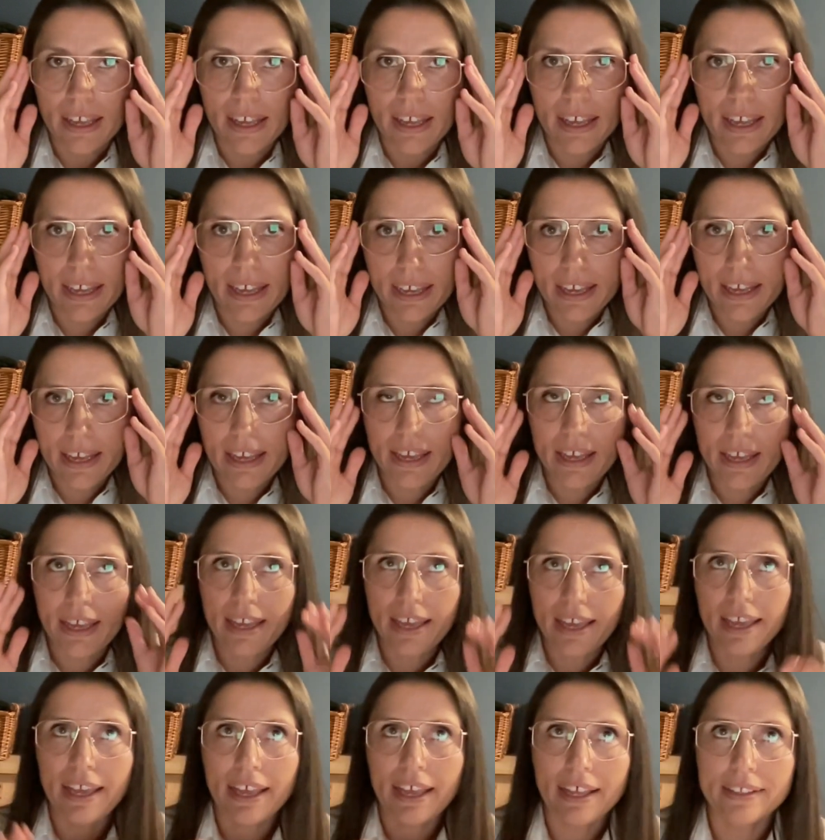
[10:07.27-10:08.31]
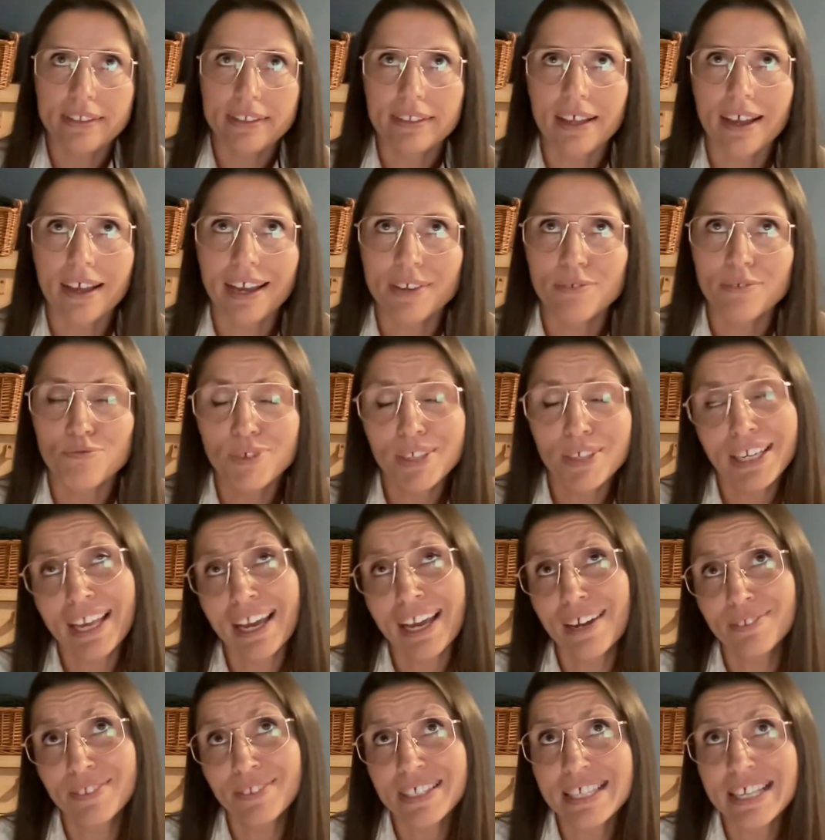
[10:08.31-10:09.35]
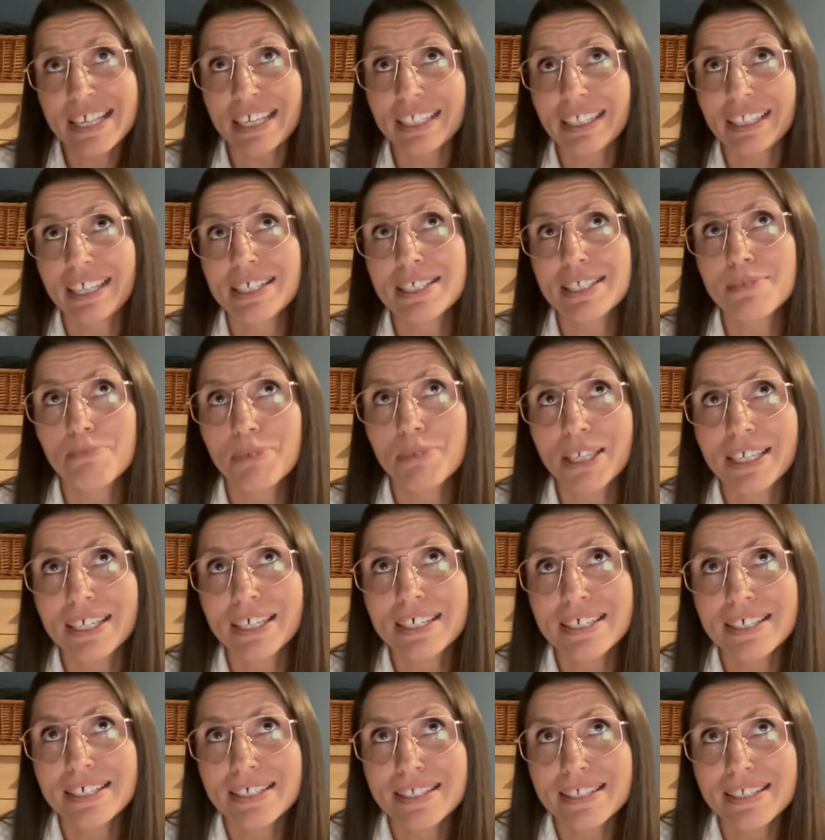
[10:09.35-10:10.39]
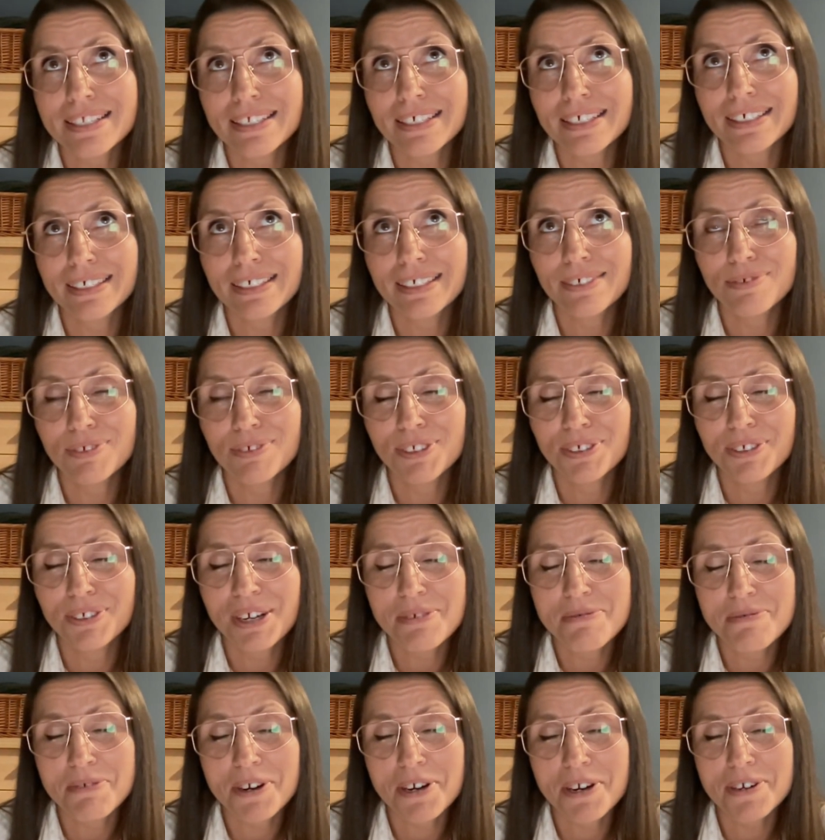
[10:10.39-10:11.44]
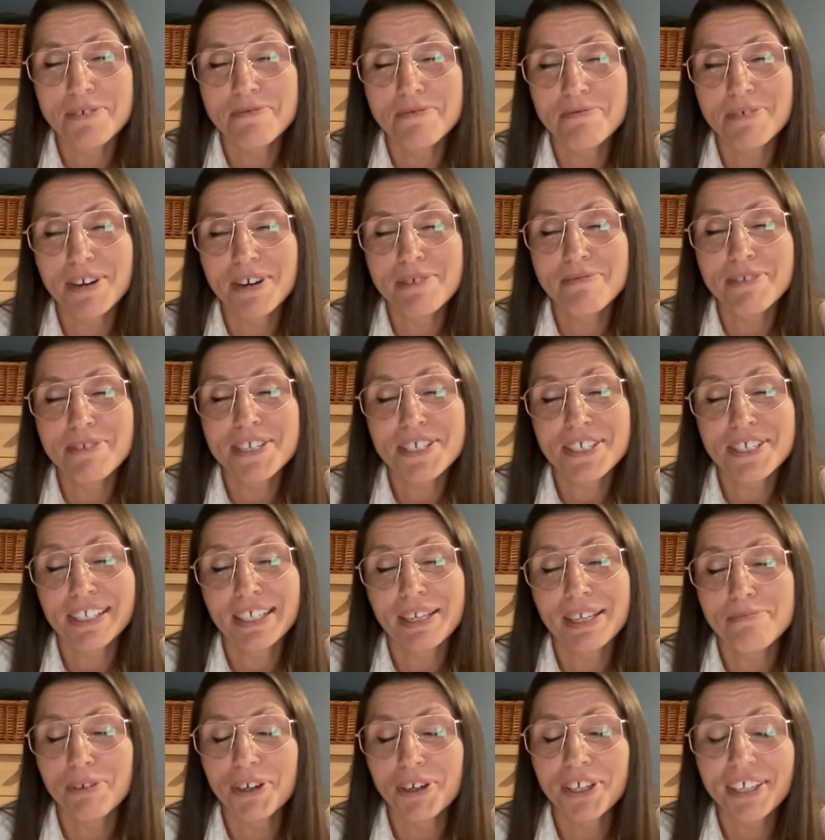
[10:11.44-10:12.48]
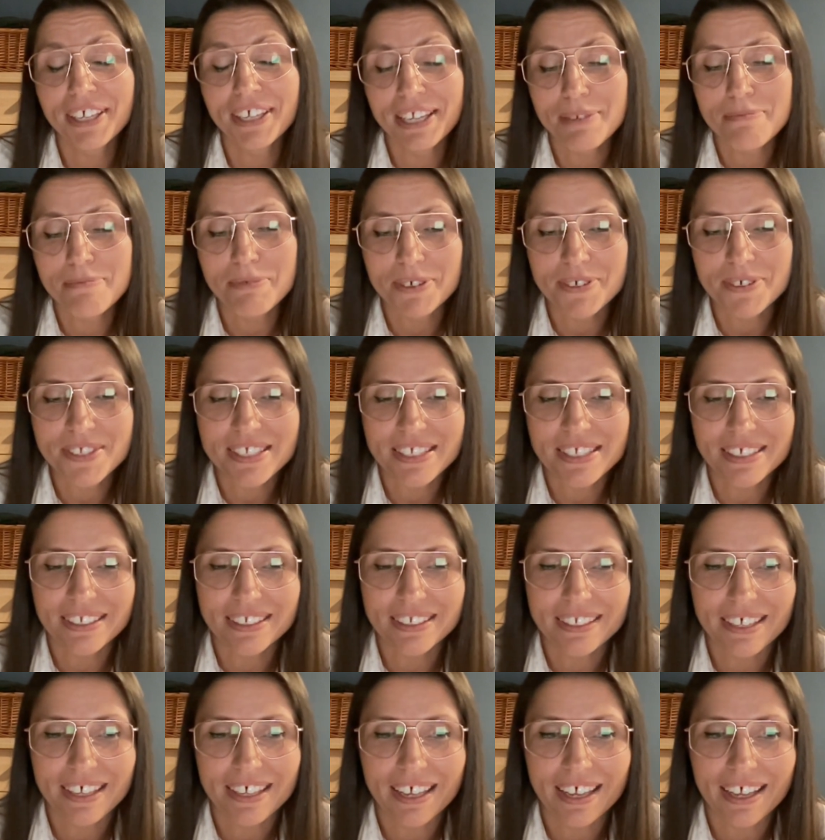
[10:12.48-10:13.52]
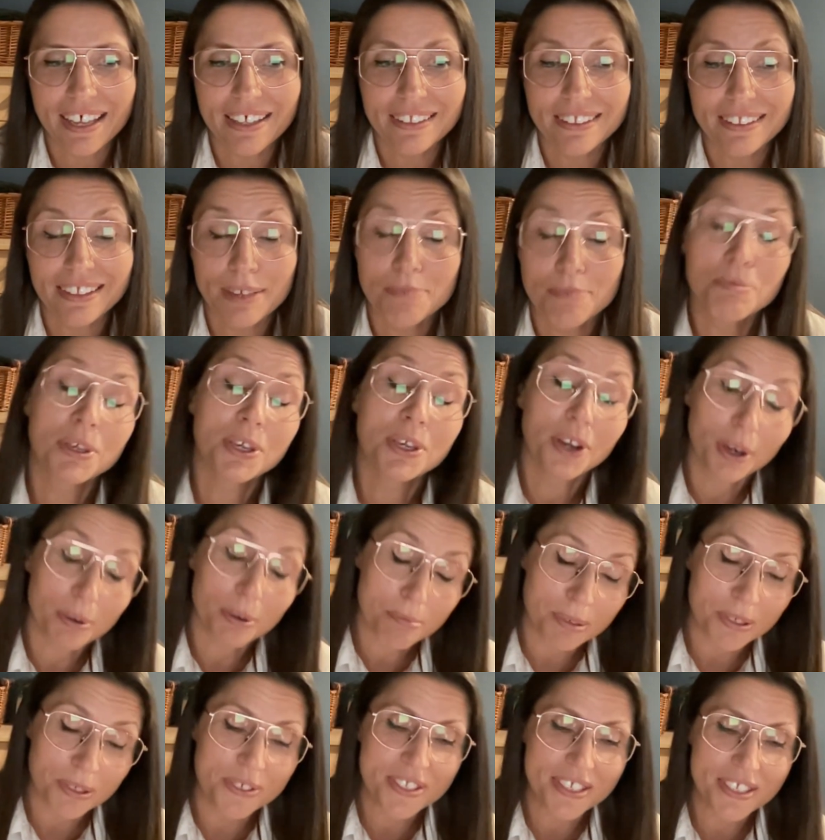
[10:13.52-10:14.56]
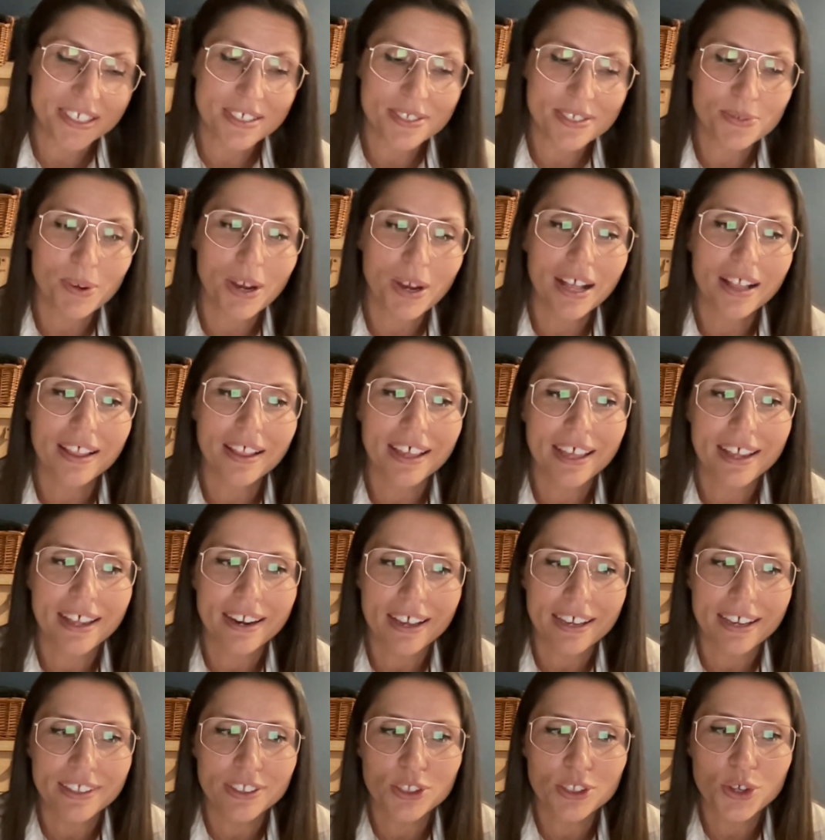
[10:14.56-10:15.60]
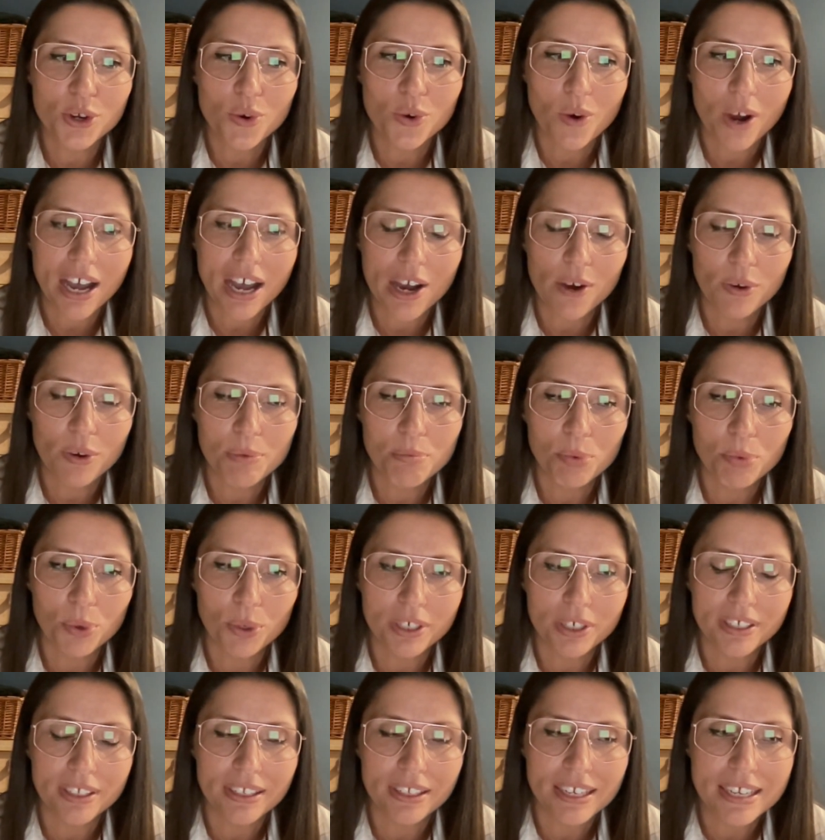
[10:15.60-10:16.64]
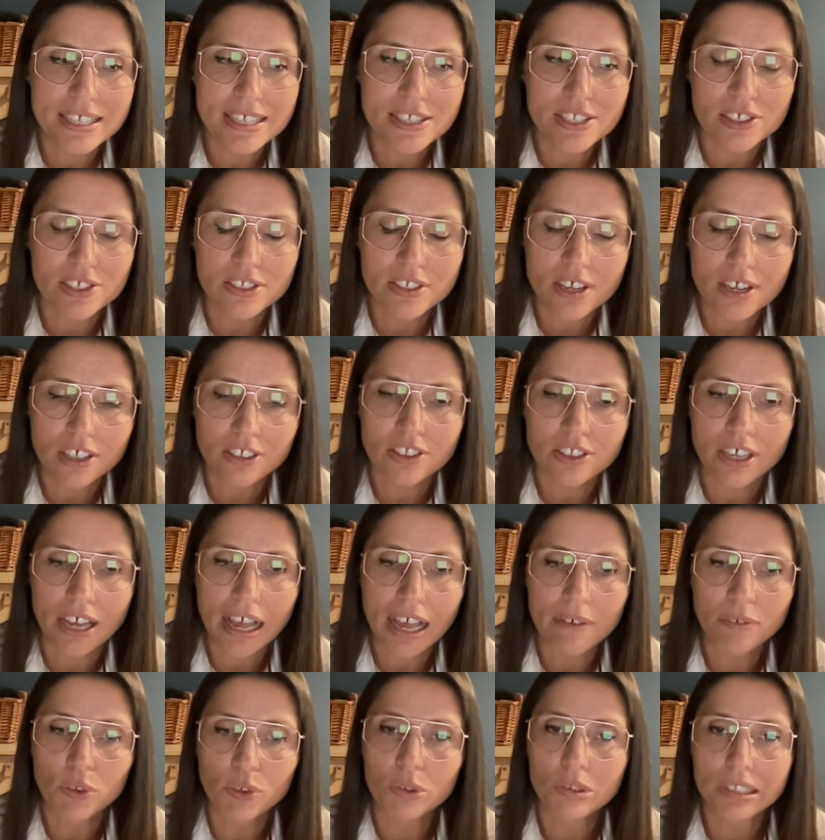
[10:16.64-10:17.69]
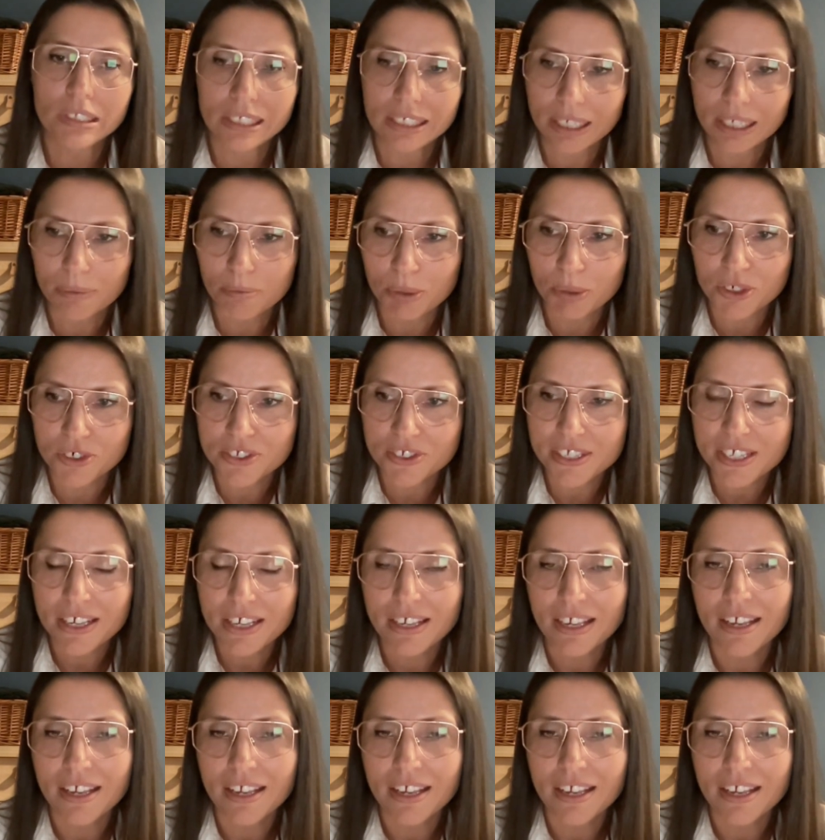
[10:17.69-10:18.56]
And I really have to say this because I'm initially a marketing person and PR person as well, and I know how important it is not to have only numbers,